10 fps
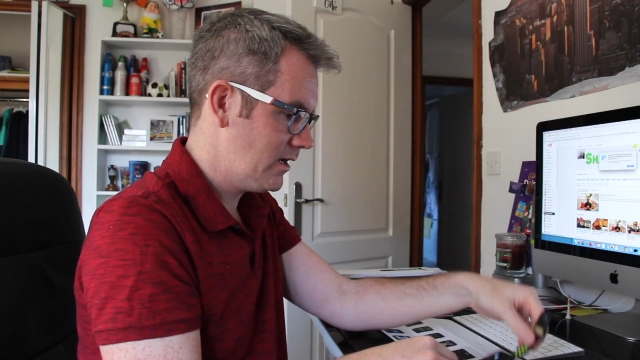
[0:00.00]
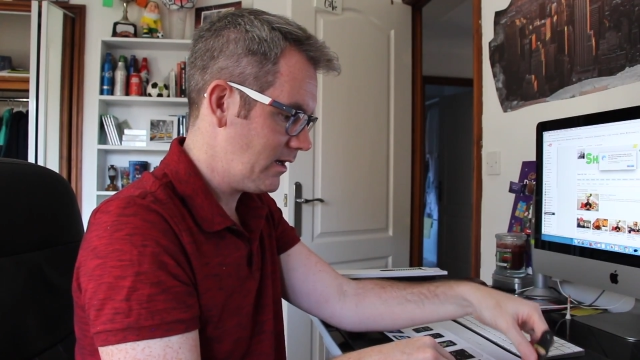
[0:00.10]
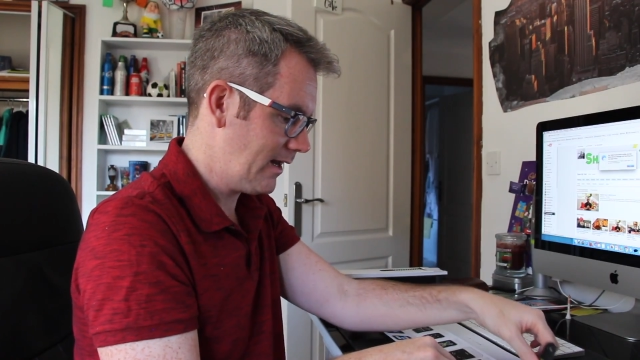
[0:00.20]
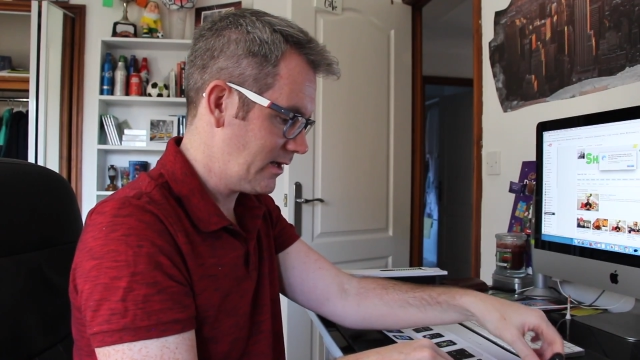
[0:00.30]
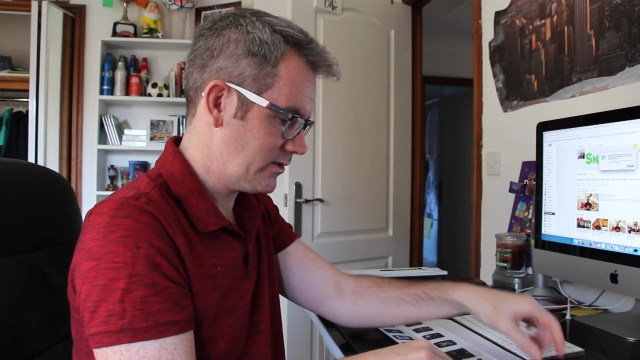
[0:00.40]

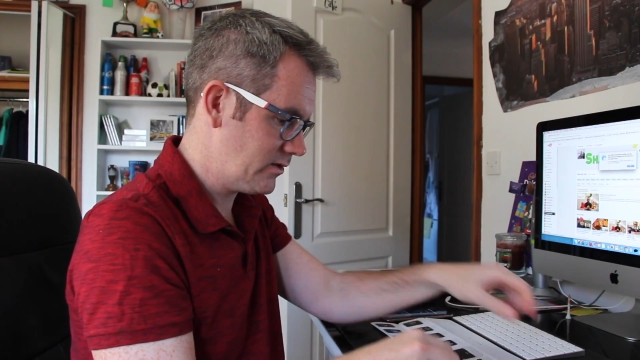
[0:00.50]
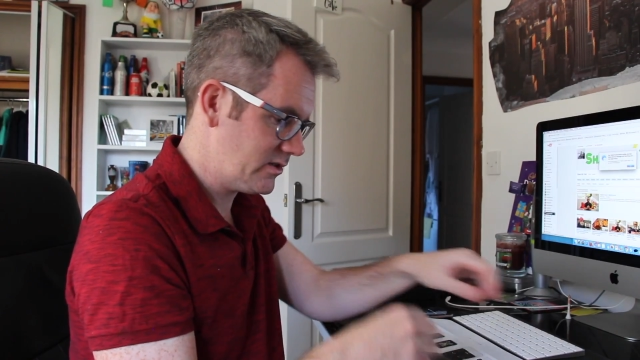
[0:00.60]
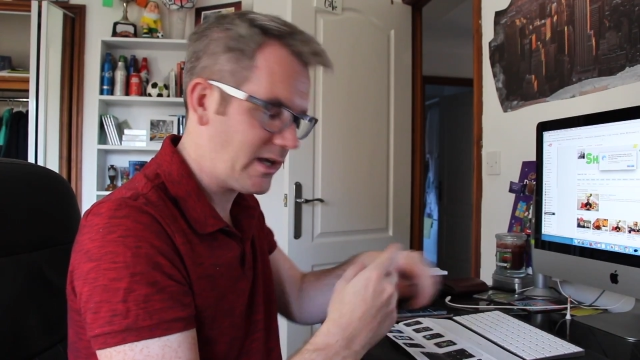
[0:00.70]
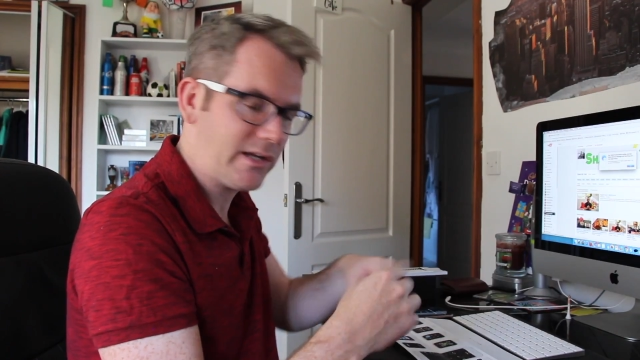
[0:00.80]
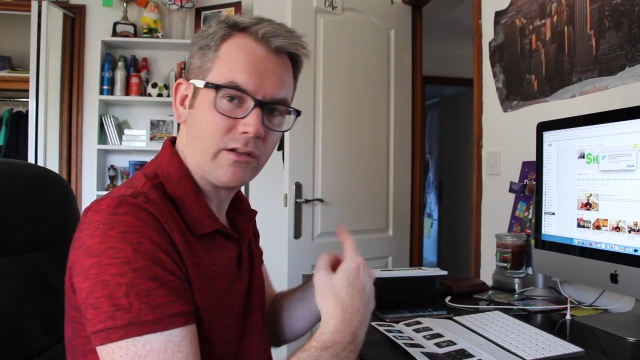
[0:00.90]
allows you to
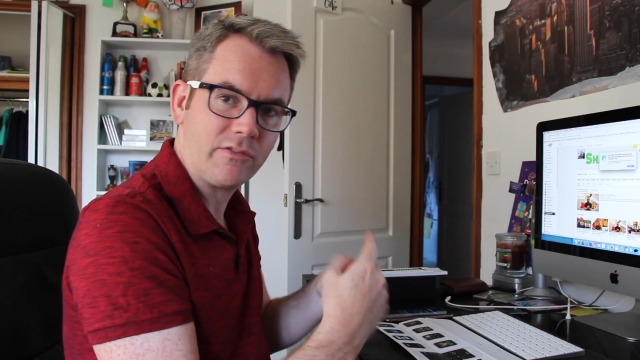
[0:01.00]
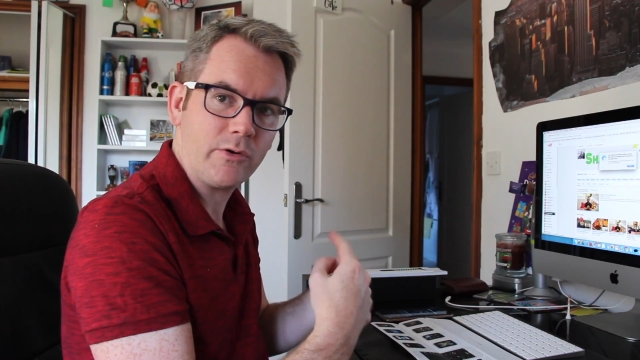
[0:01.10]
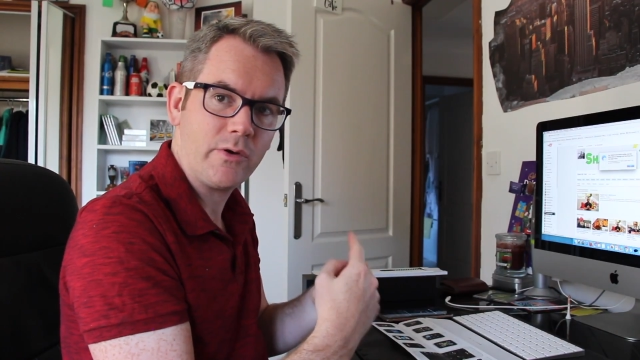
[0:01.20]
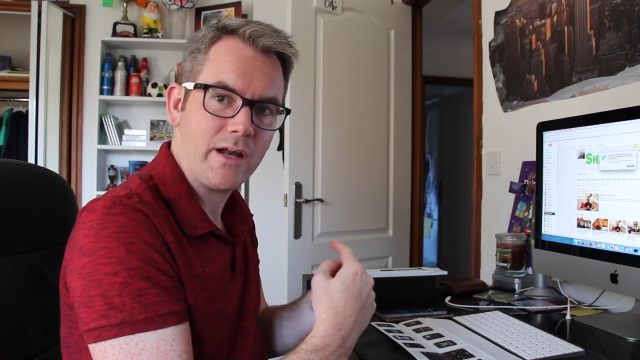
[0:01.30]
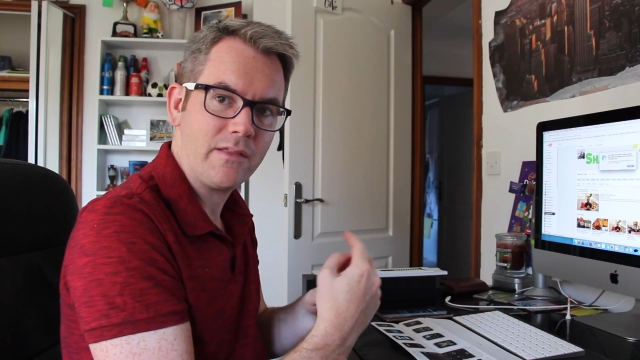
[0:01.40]
cycle
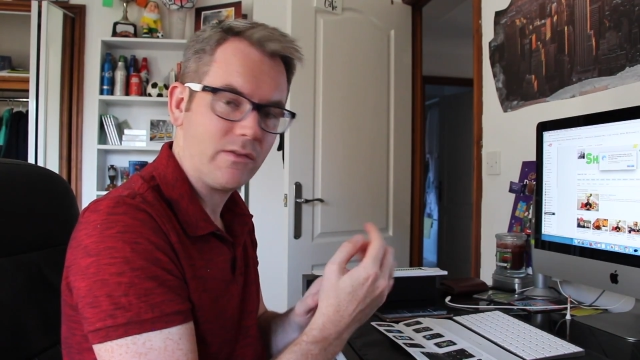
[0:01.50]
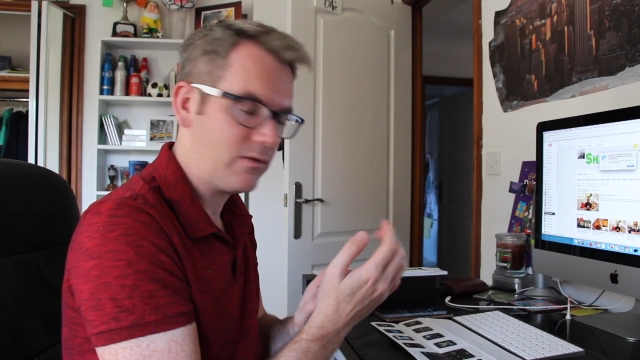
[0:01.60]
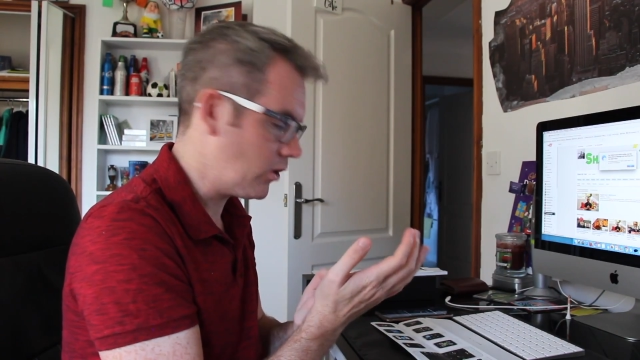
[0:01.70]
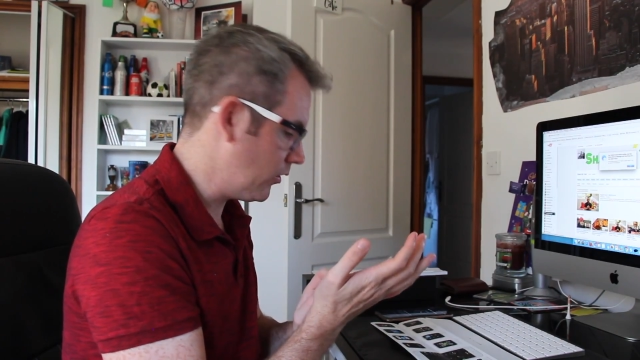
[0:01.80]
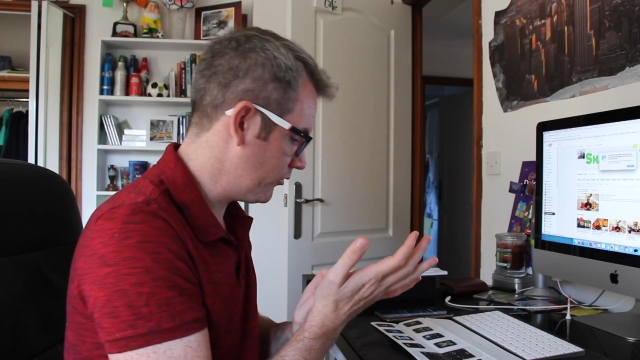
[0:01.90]
through anything
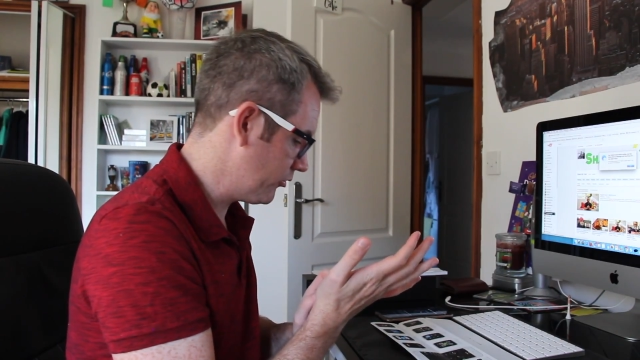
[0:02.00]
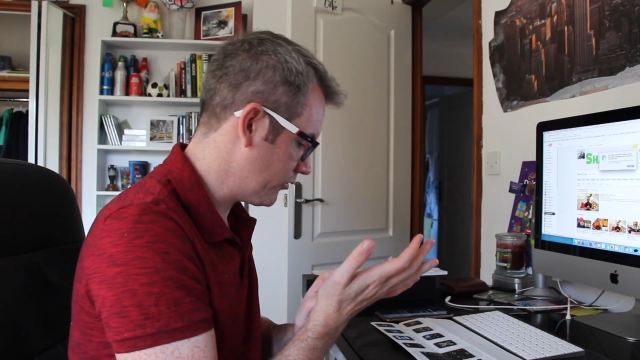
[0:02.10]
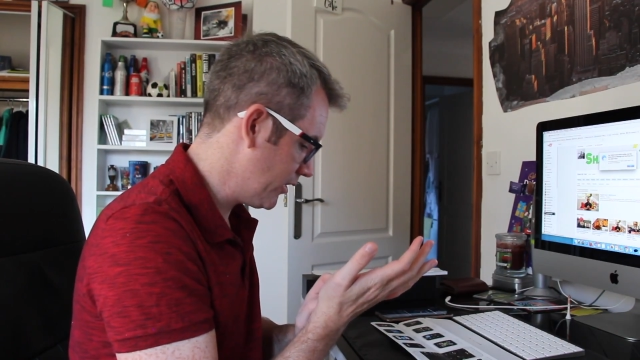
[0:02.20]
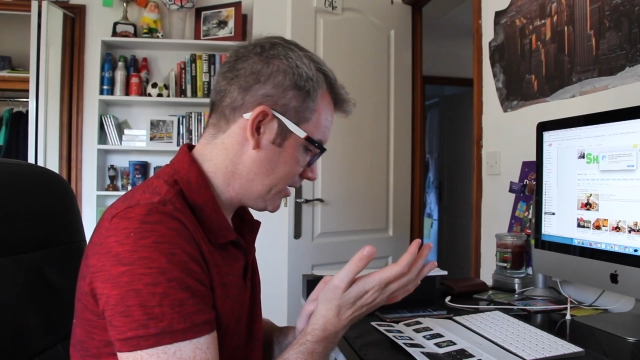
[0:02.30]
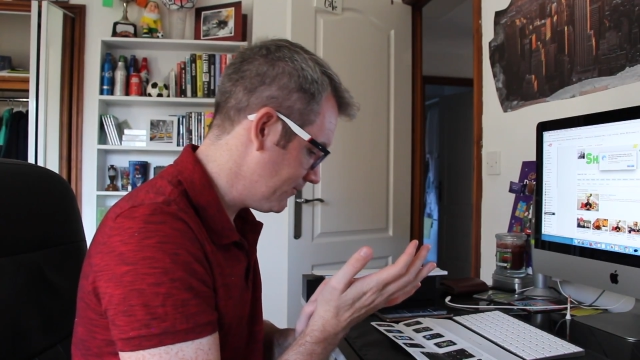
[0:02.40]
you've got on the
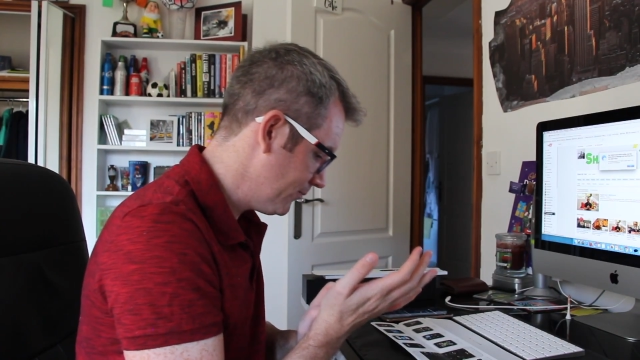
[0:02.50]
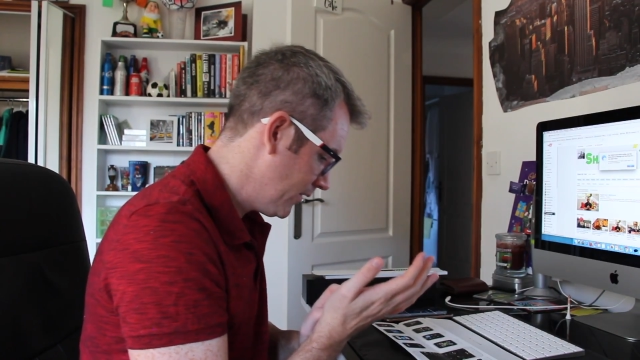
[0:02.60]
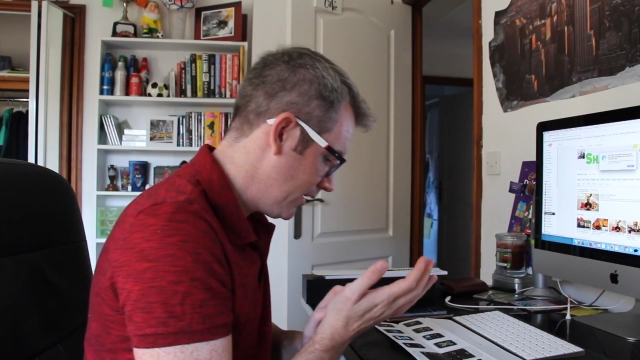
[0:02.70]
screen,